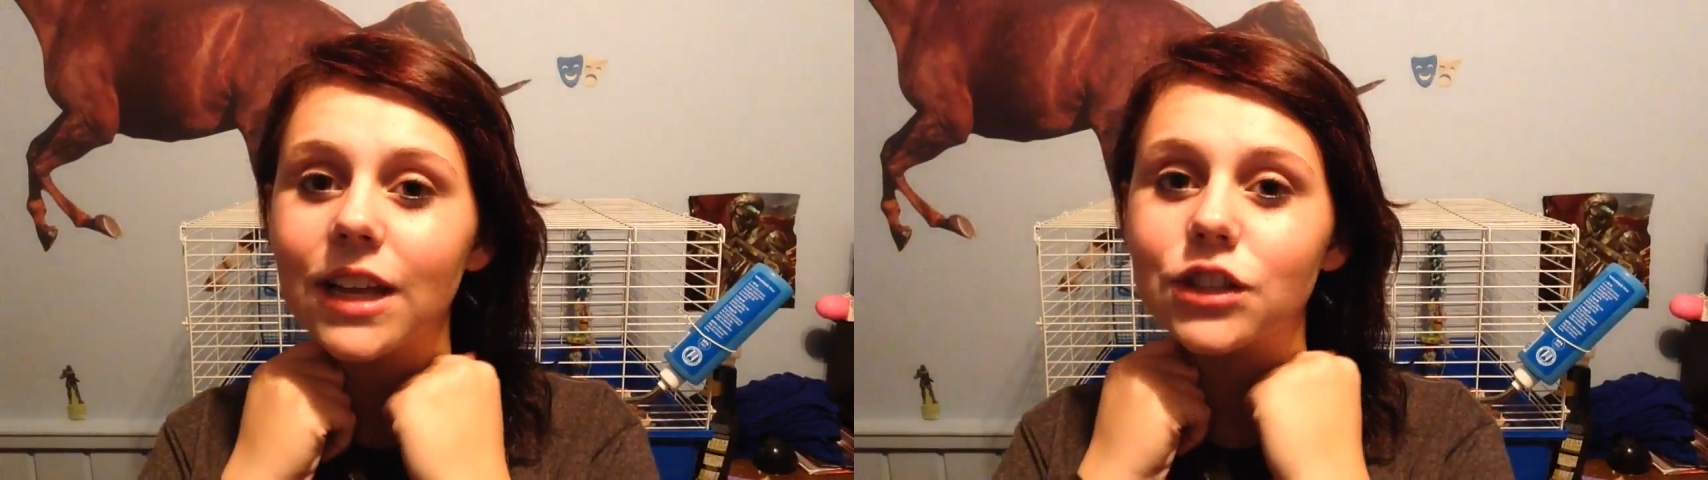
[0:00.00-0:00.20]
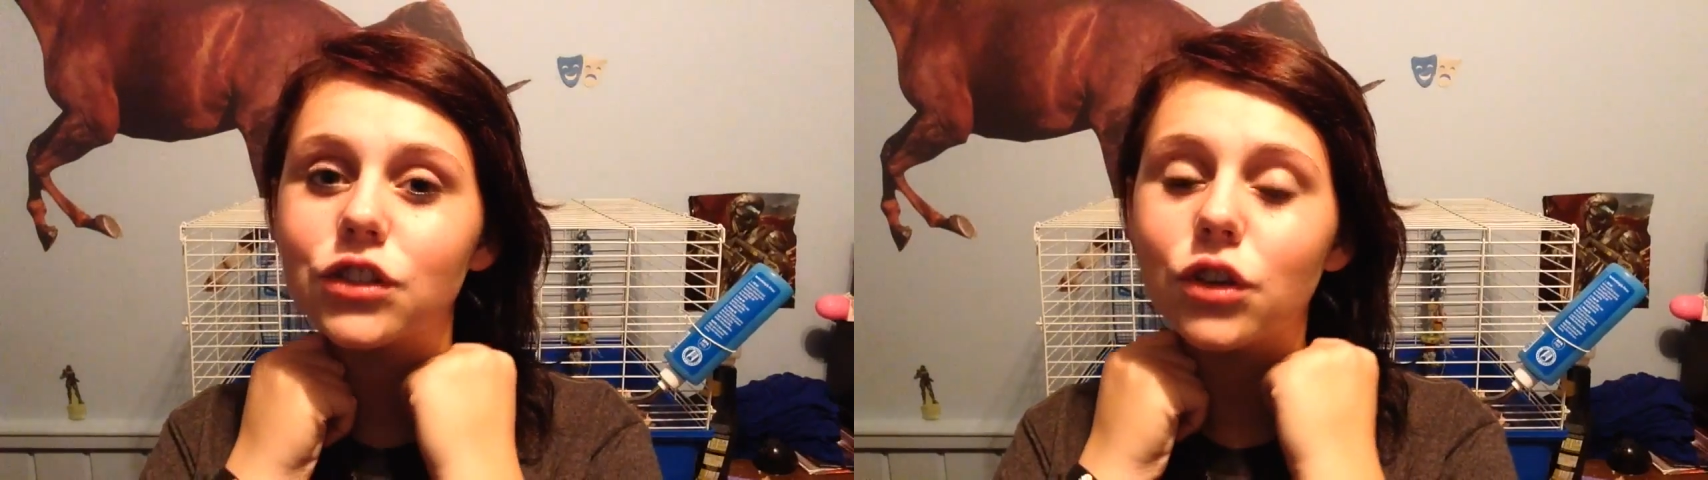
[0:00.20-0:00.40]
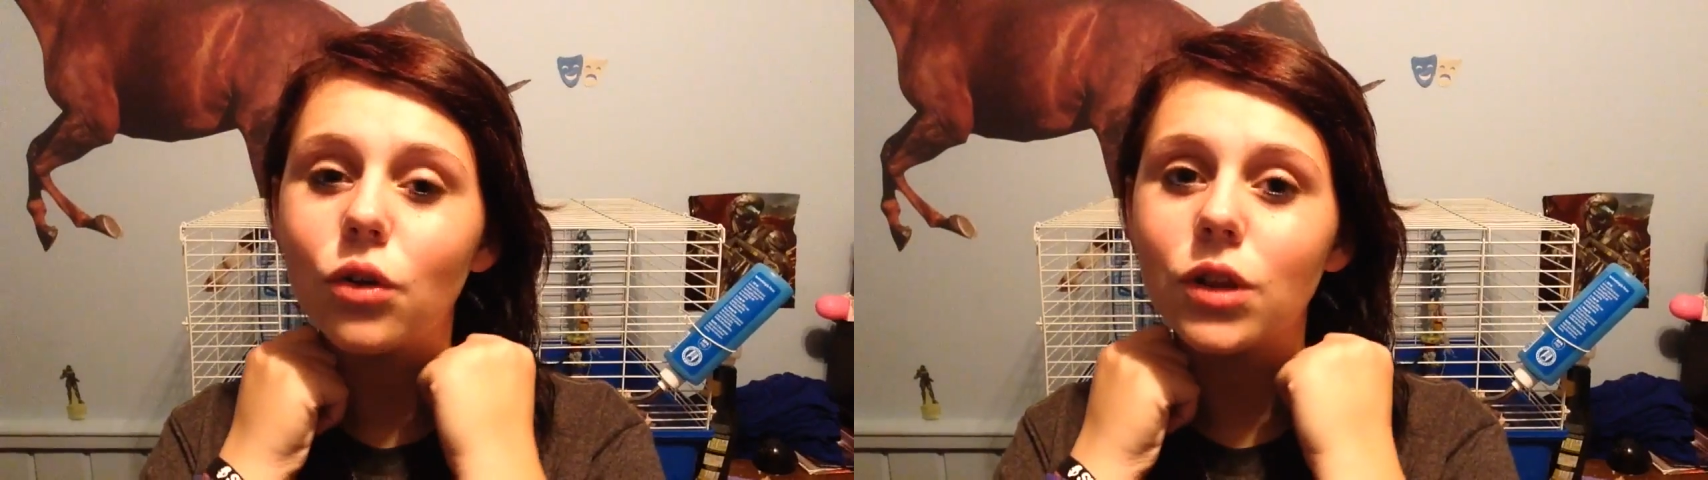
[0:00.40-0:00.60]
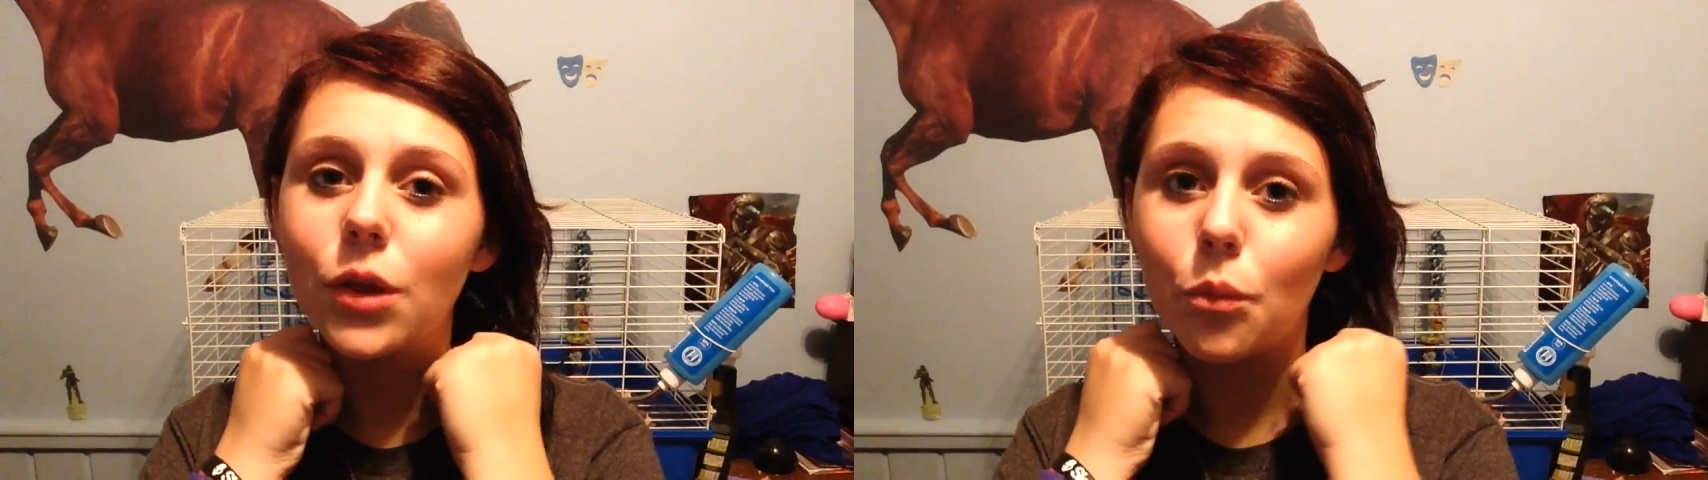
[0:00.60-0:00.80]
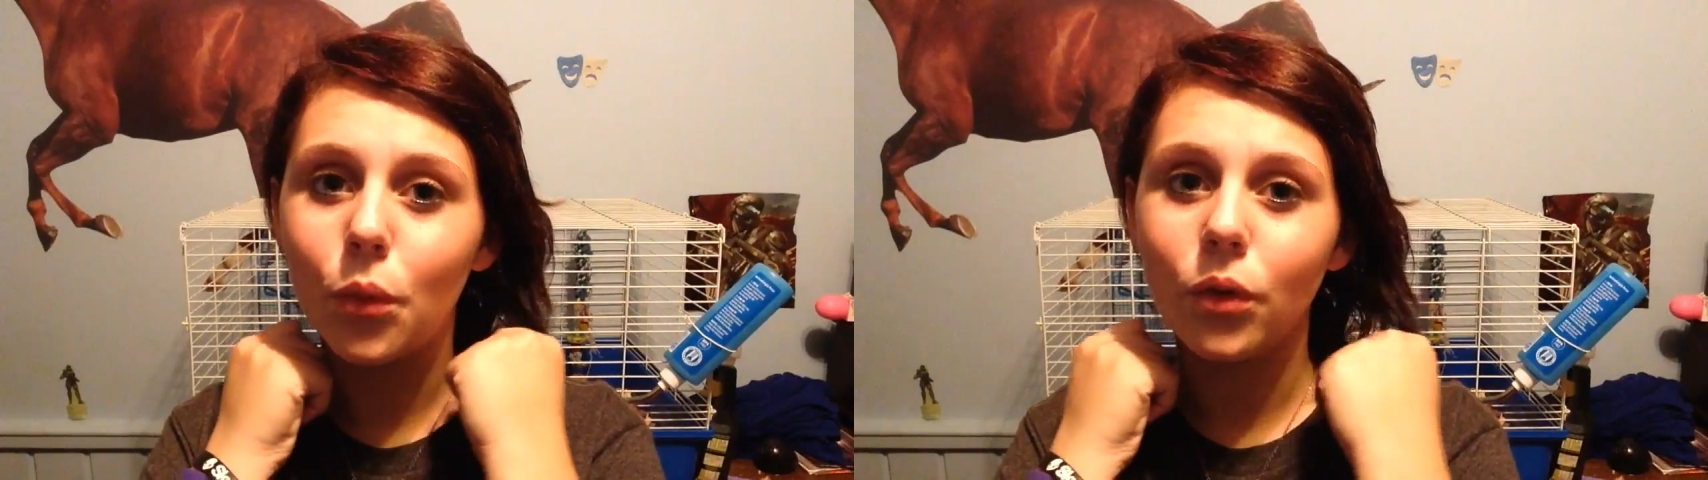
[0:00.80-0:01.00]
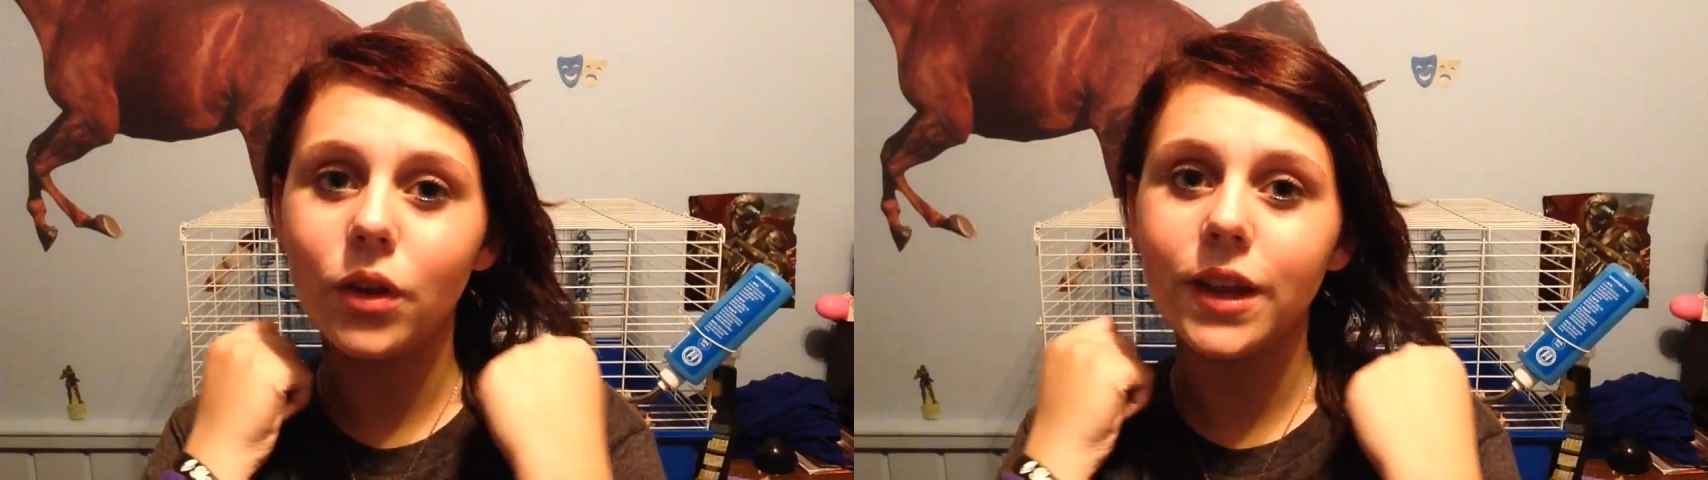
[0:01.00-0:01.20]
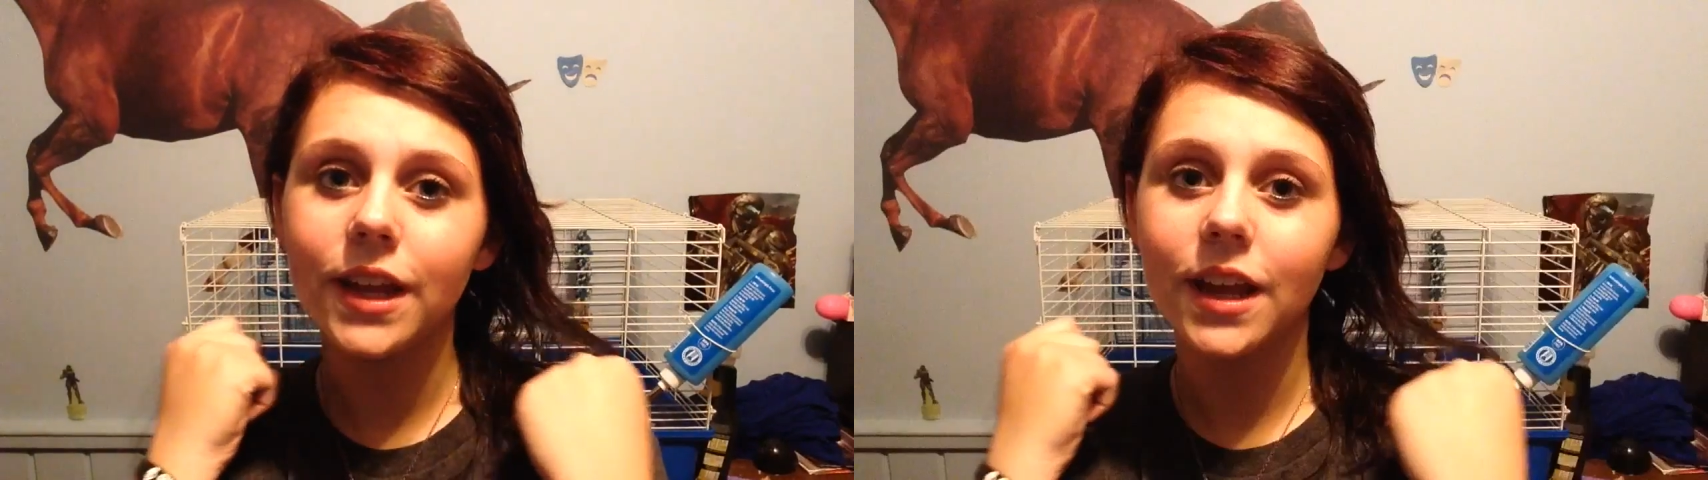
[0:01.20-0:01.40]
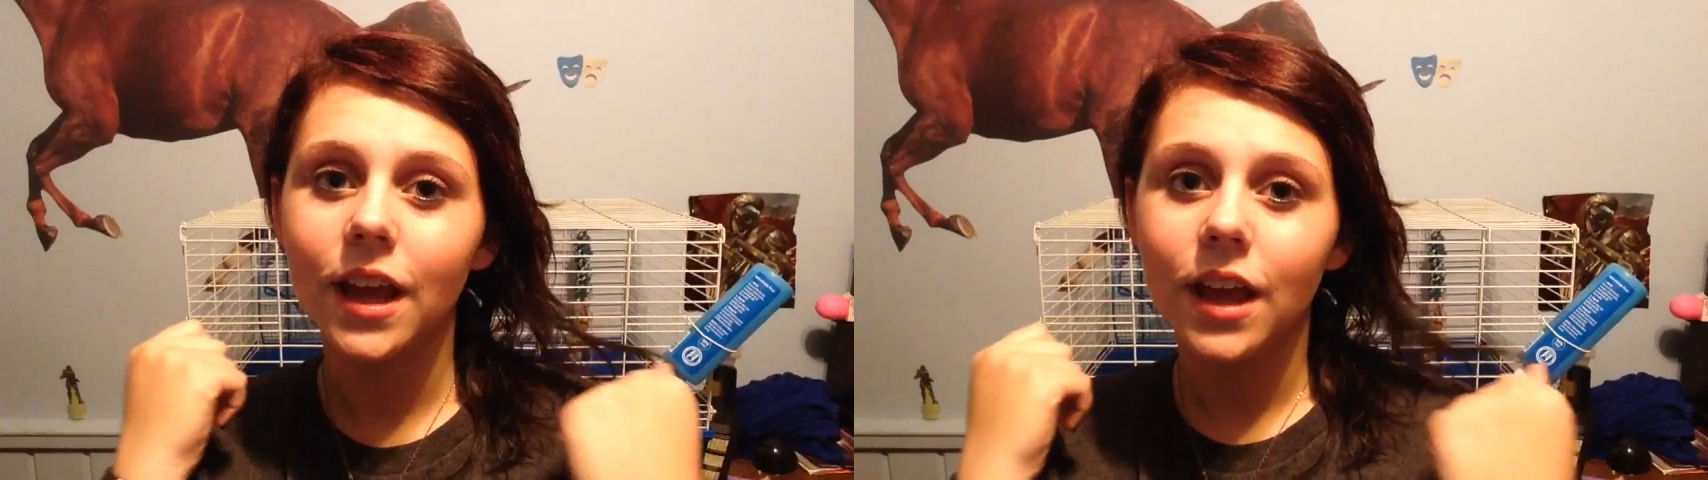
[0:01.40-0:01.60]
and slowly
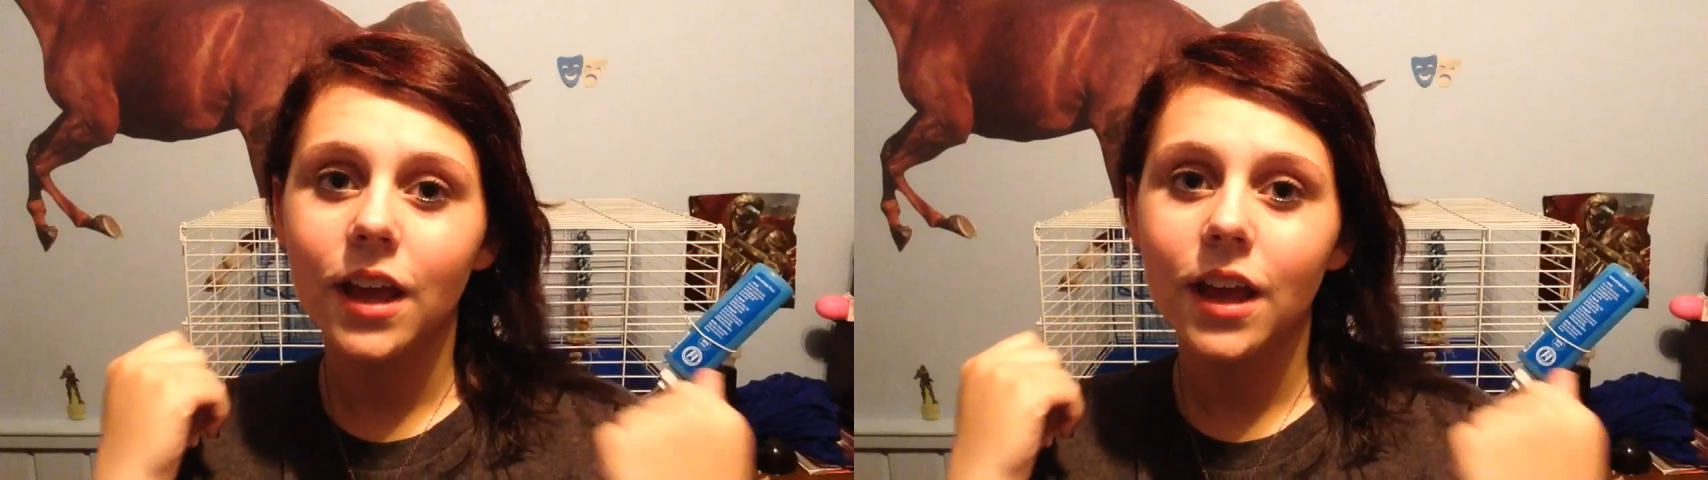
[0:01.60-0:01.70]
pulling